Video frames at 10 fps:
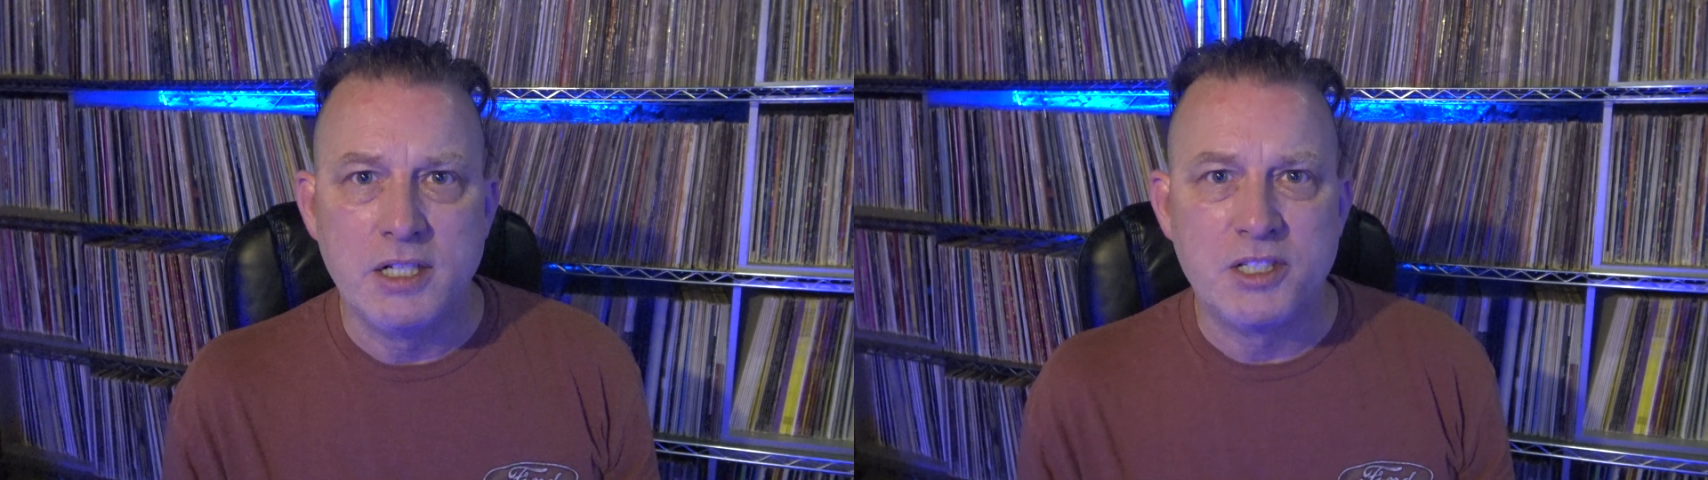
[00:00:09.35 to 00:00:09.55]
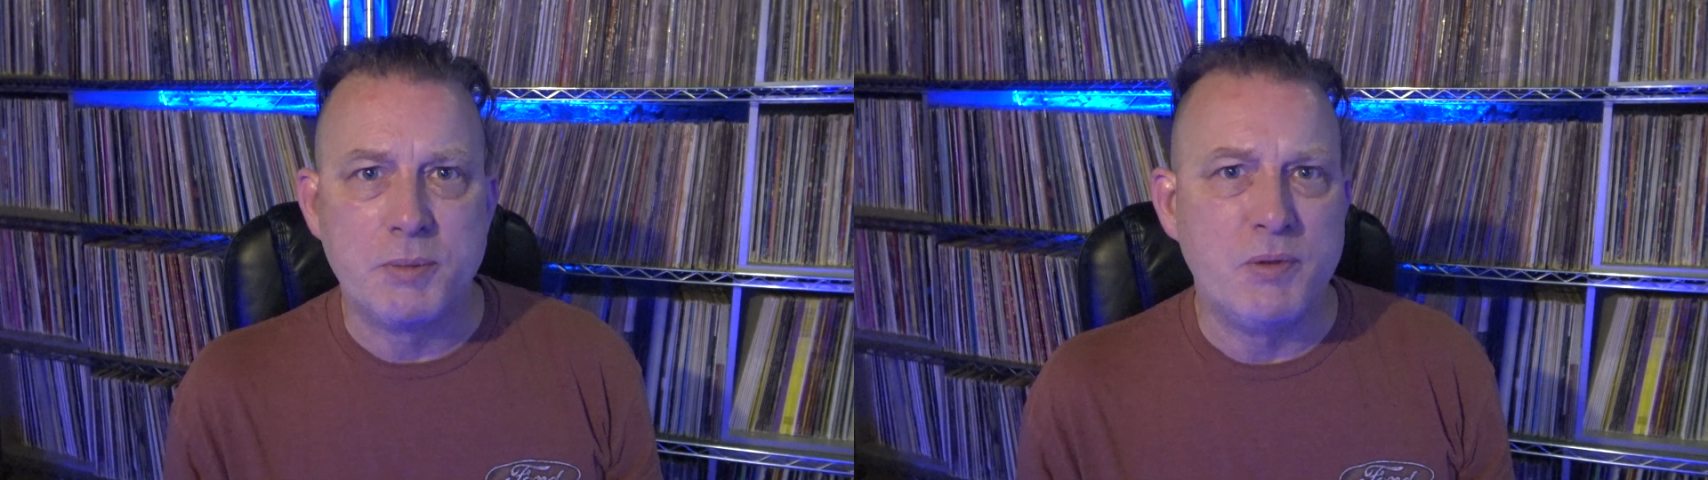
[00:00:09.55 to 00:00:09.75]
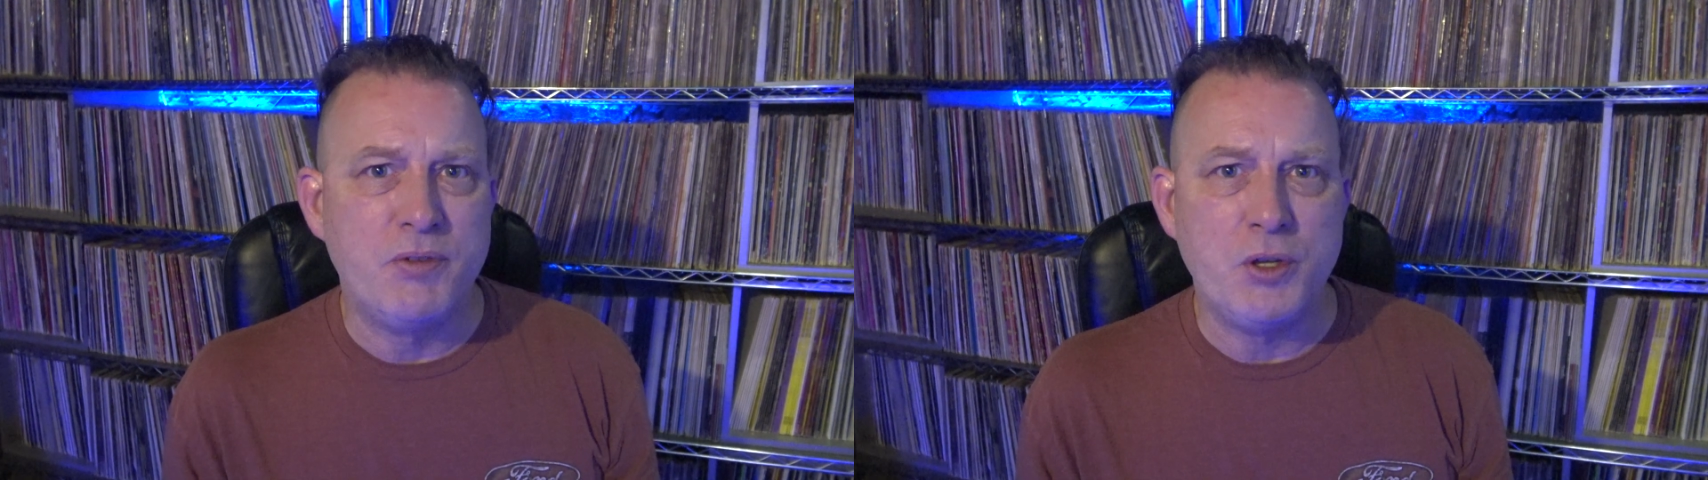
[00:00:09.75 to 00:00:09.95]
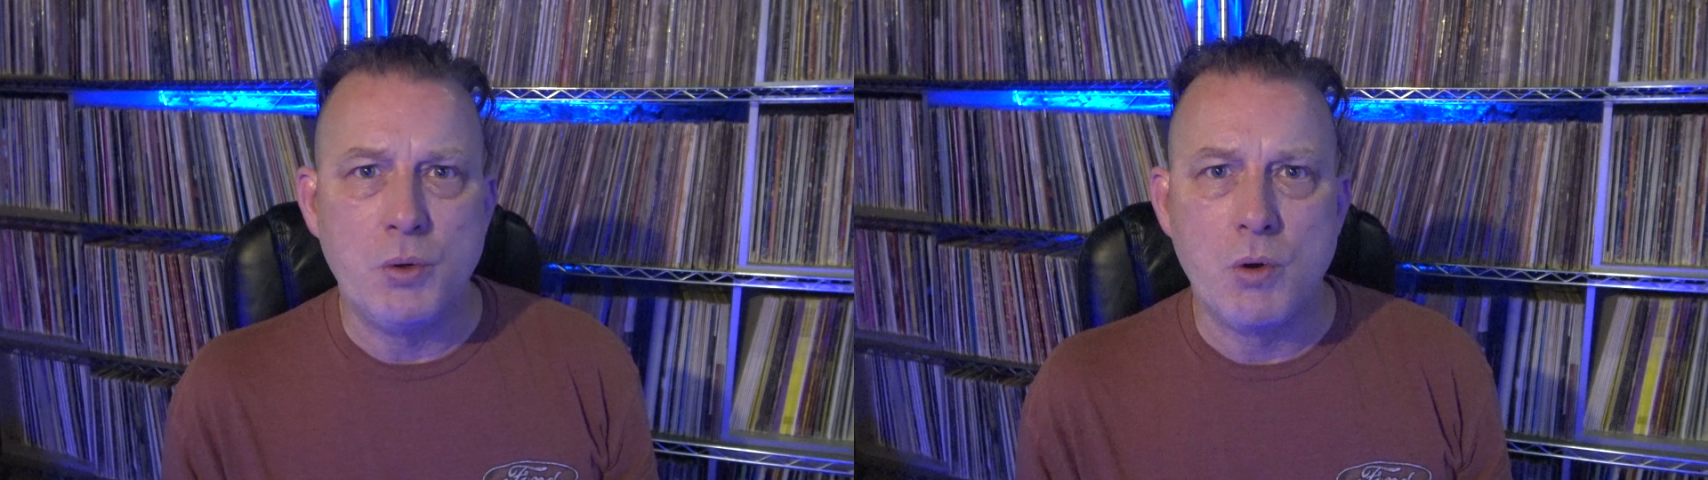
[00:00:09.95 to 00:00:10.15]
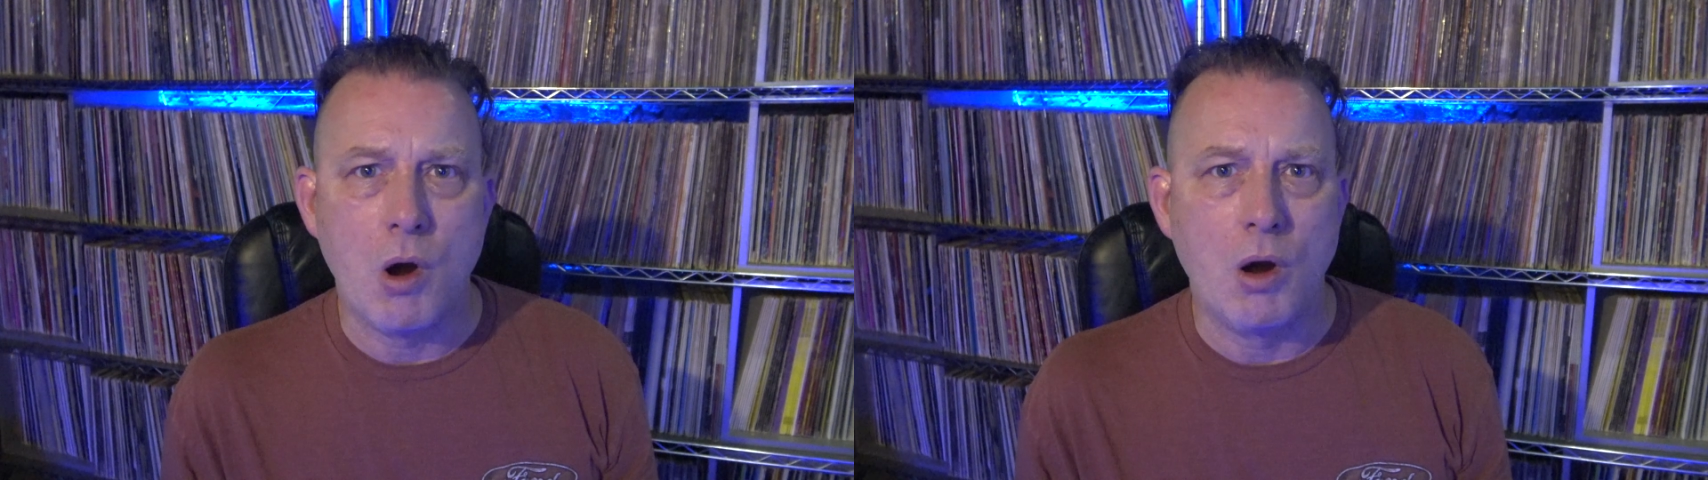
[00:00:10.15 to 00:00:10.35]
some of
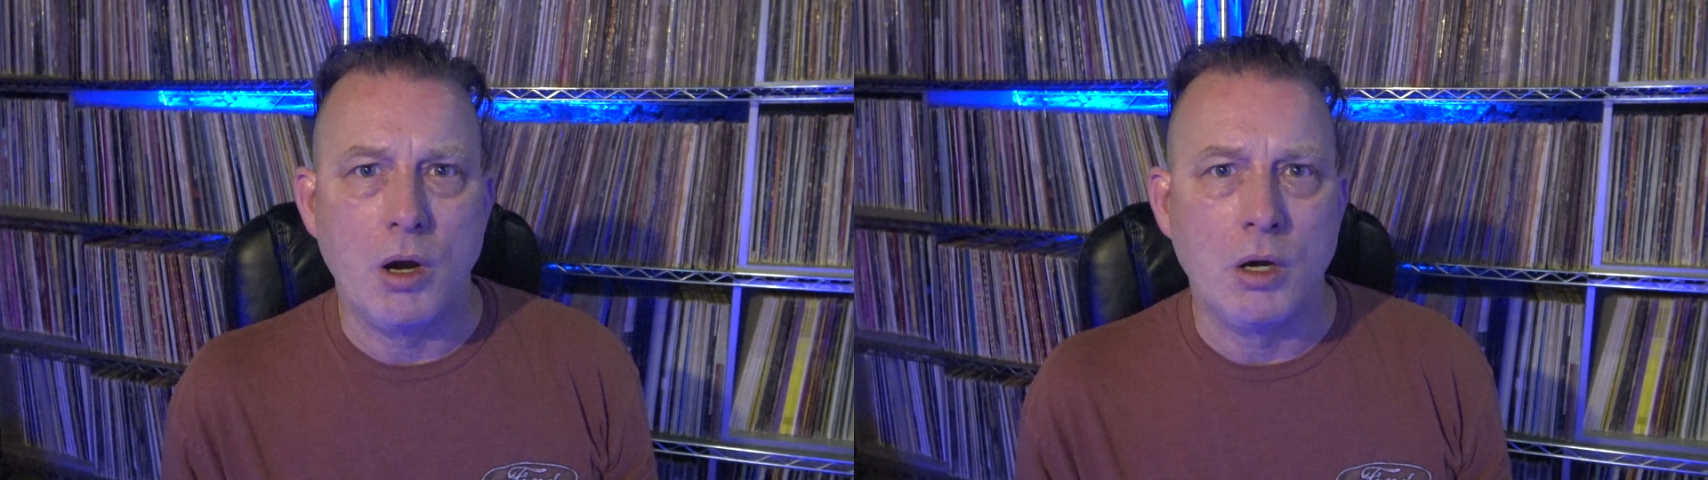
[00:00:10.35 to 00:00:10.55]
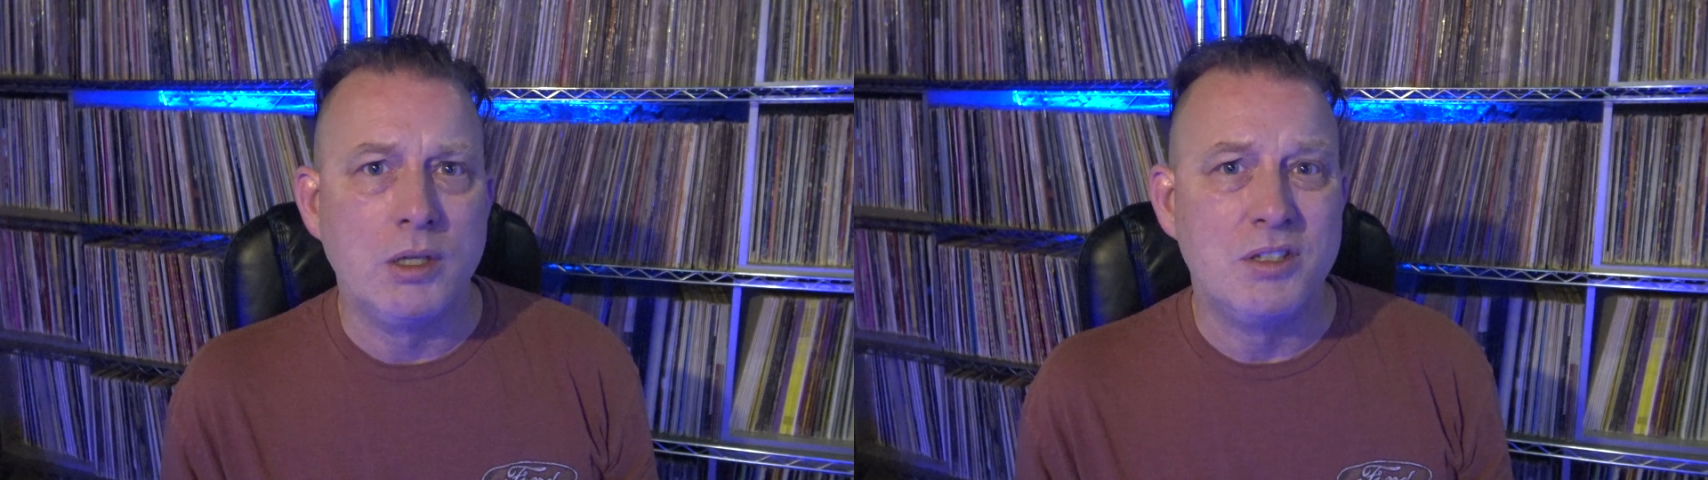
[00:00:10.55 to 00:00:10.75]
you are